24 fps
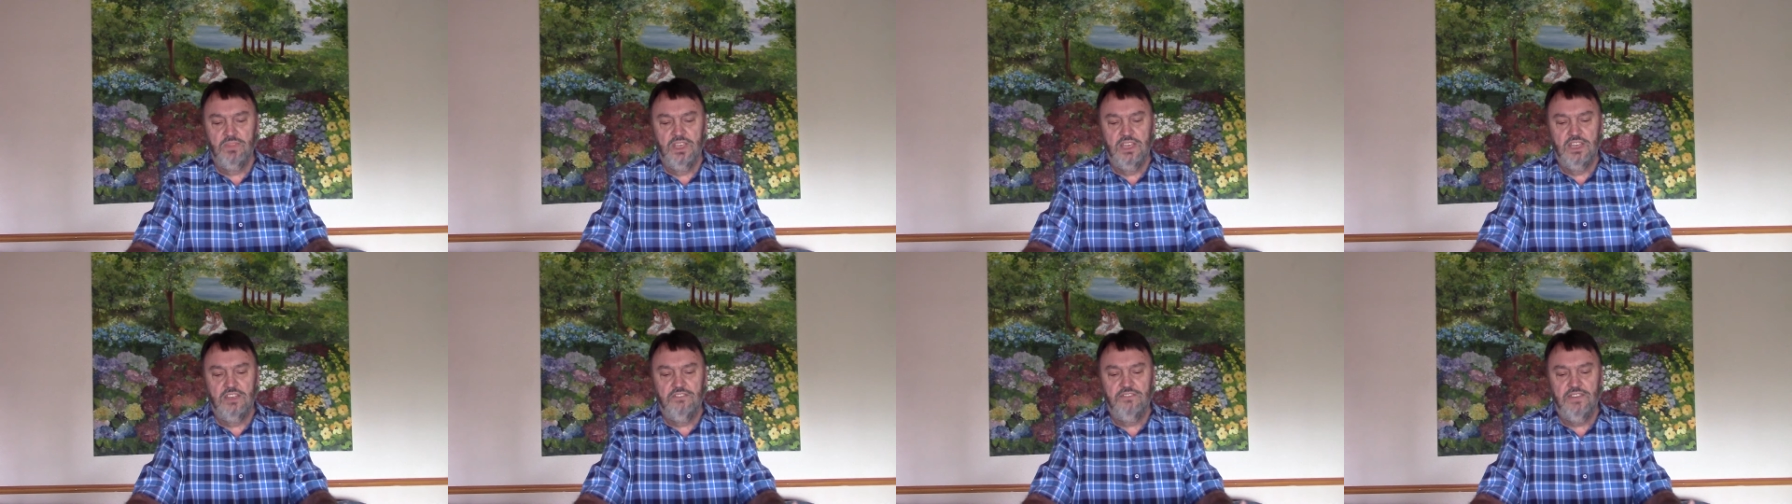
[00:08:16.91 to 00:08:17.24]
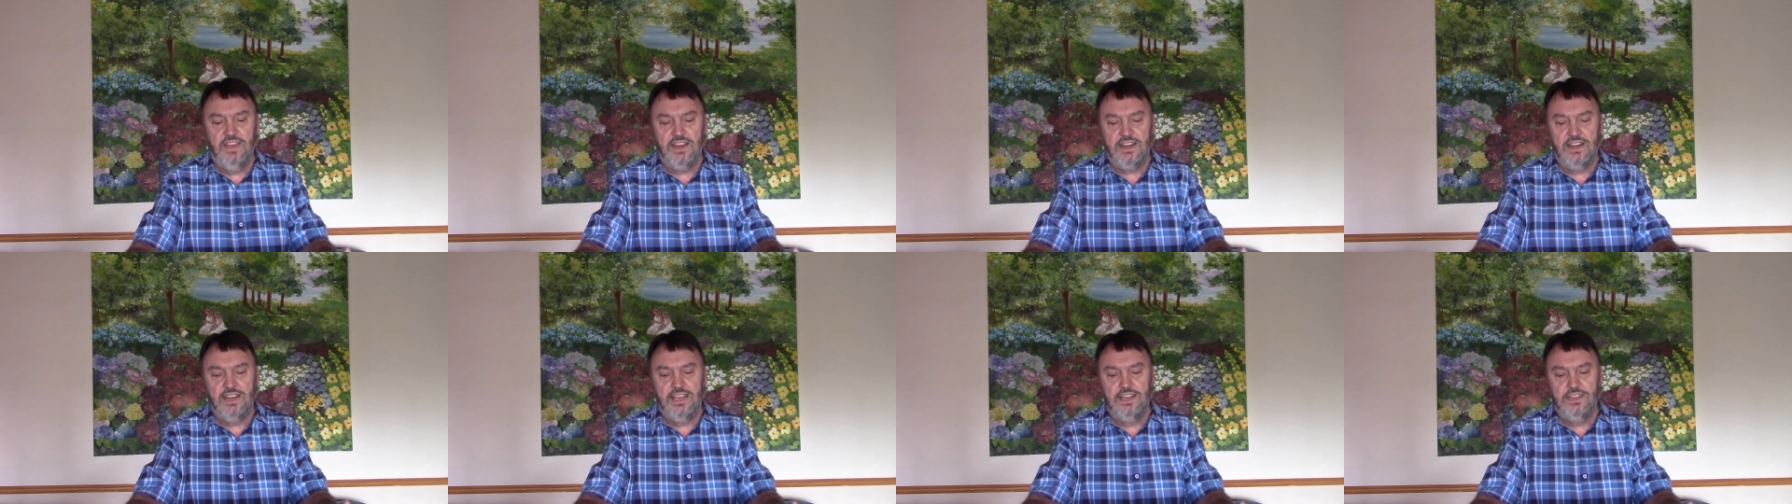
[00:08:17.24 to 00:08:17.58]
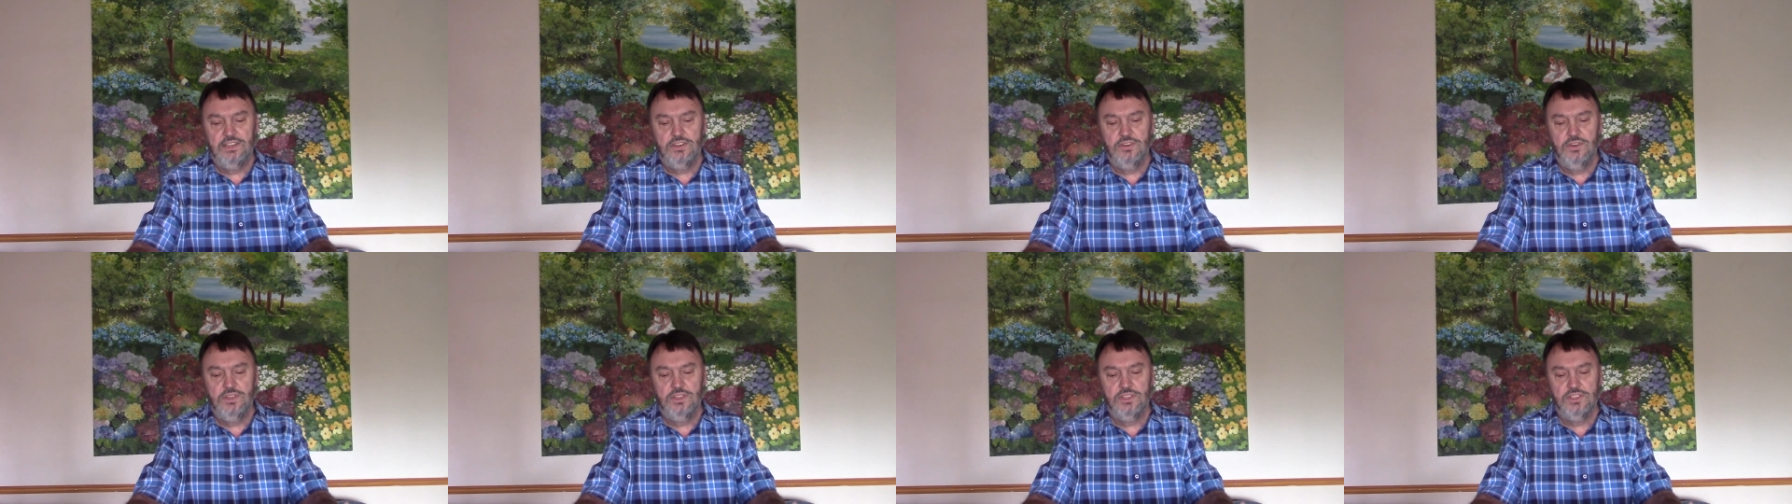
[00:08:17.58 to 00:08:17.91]
In fact,
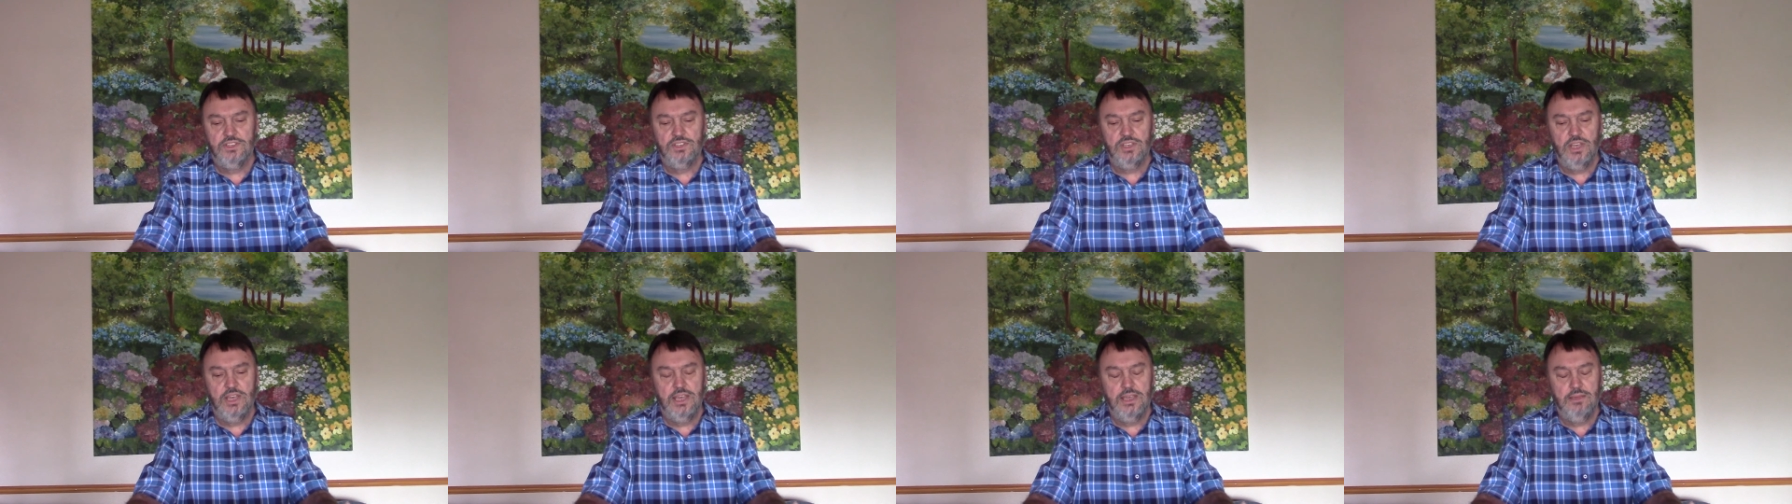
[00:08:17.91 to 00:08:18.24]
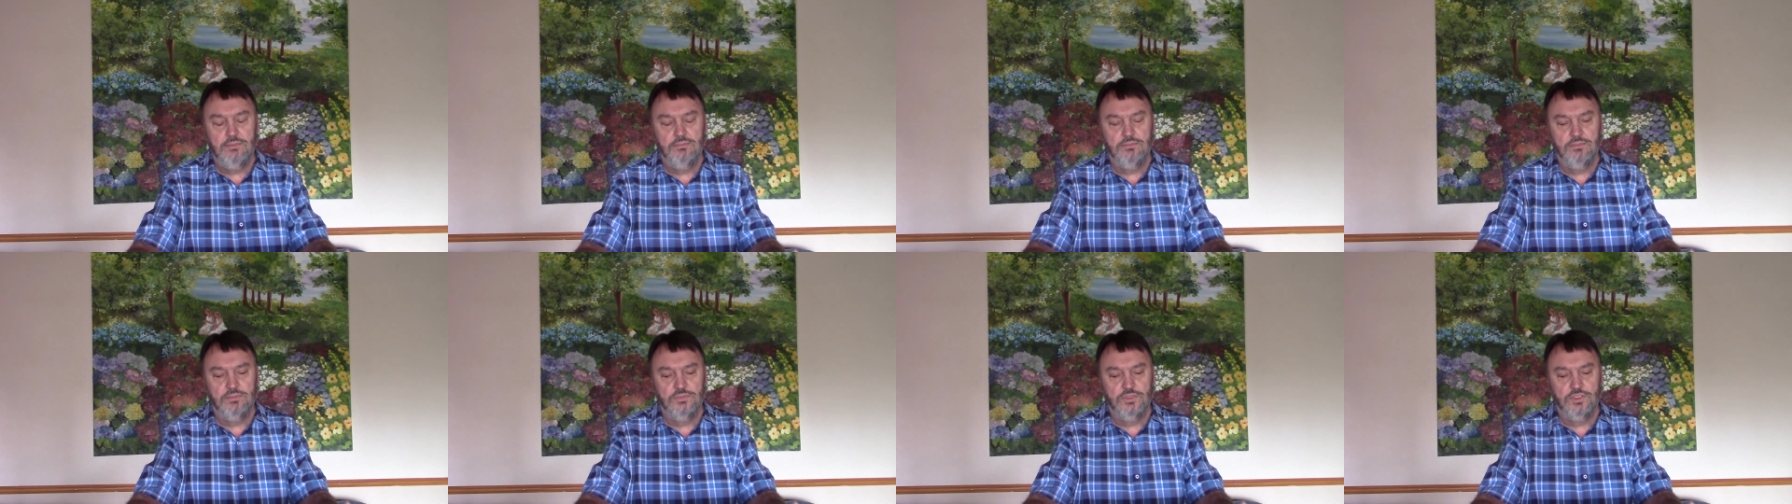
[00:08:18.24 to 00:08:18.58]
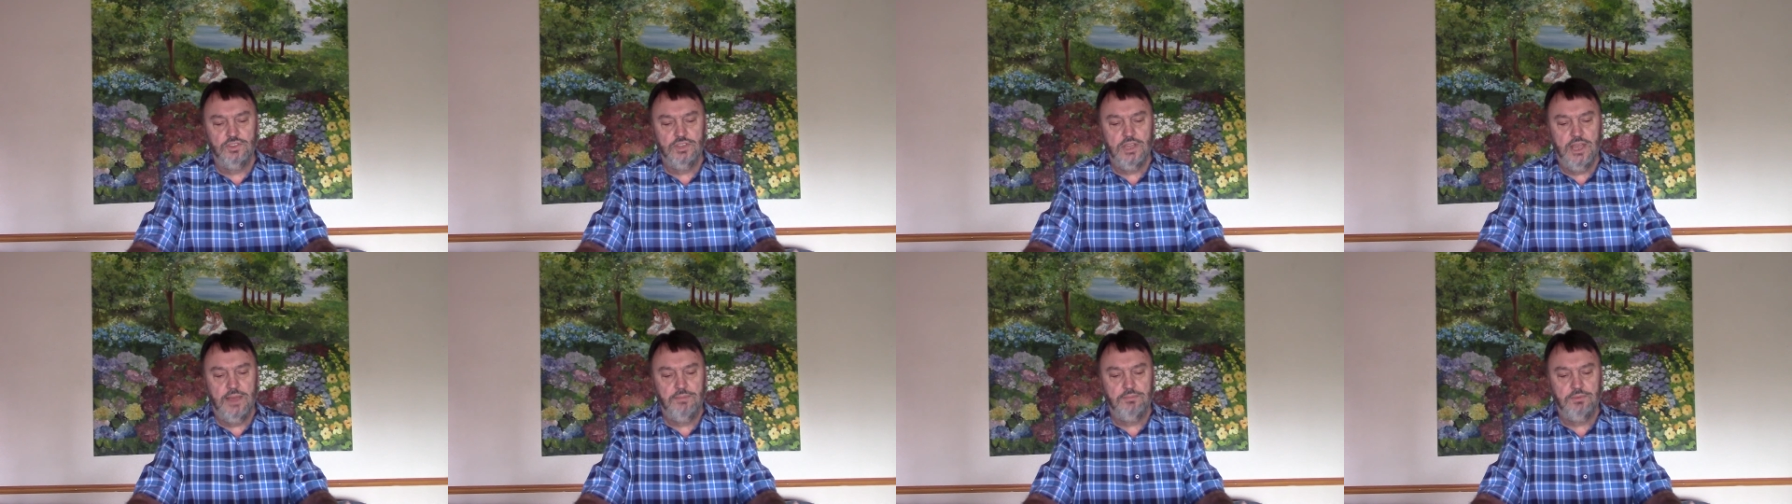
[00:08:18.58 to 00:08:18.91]
later in the same
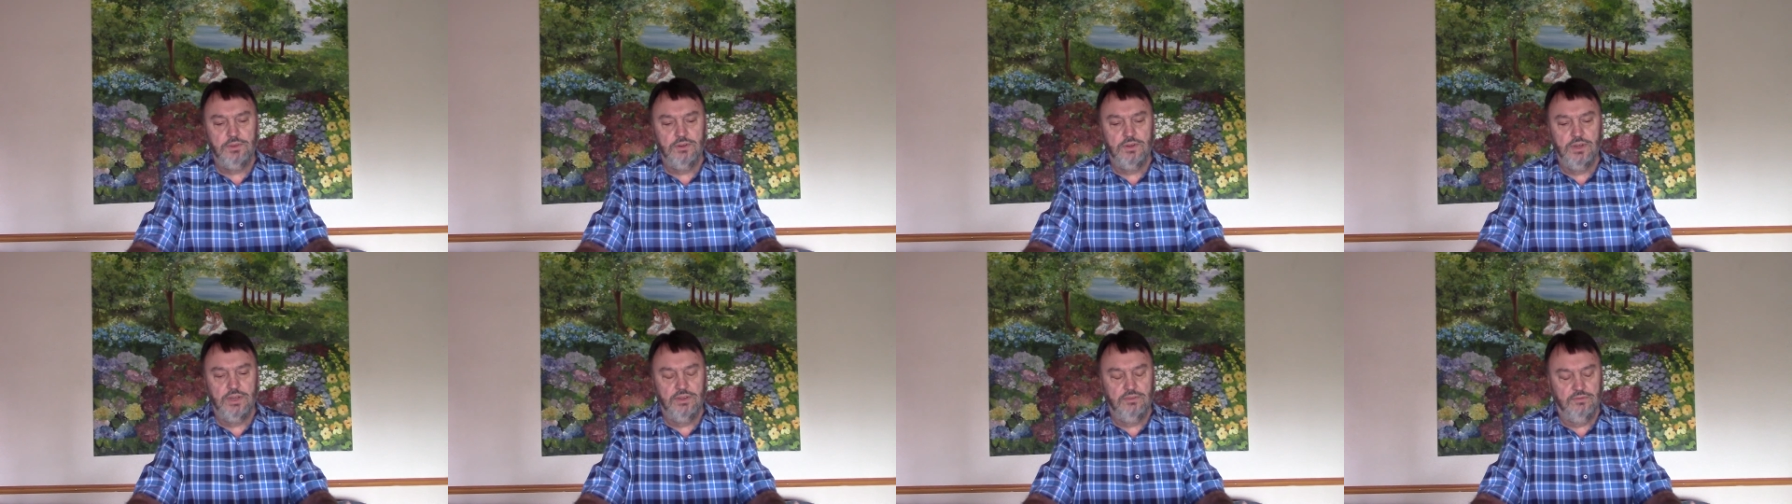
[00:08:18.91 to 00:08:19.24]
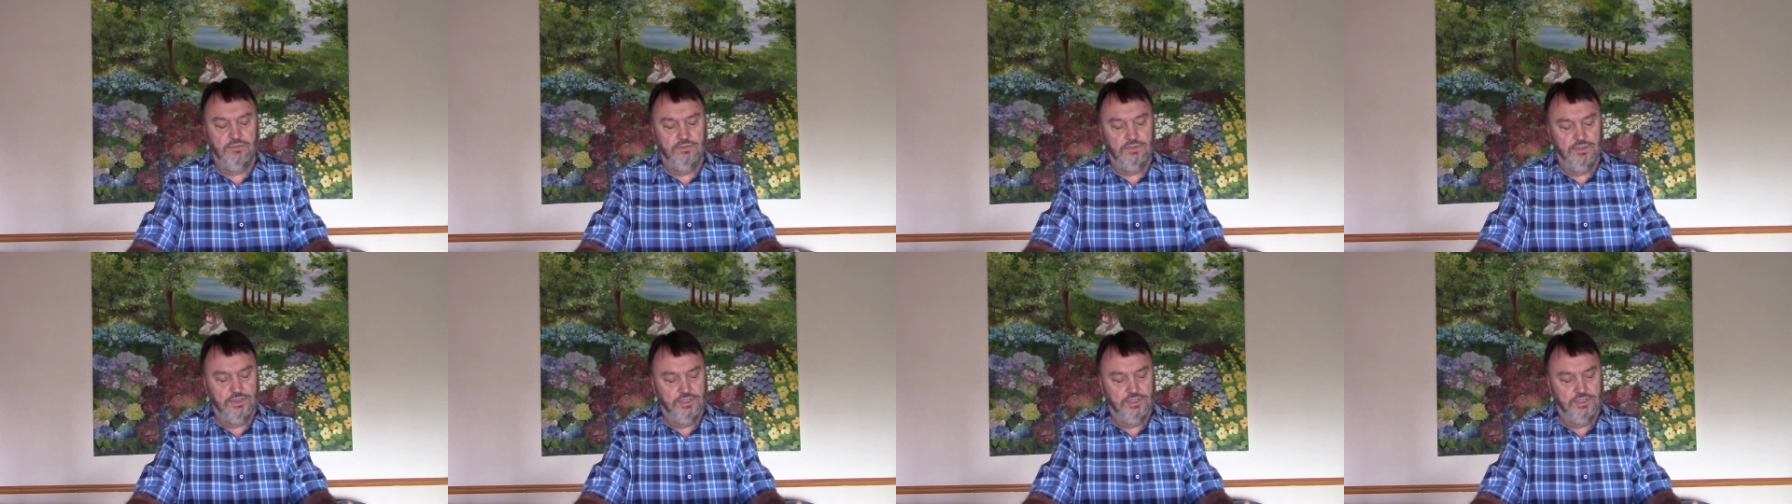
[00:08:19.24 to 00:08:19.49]
chapter in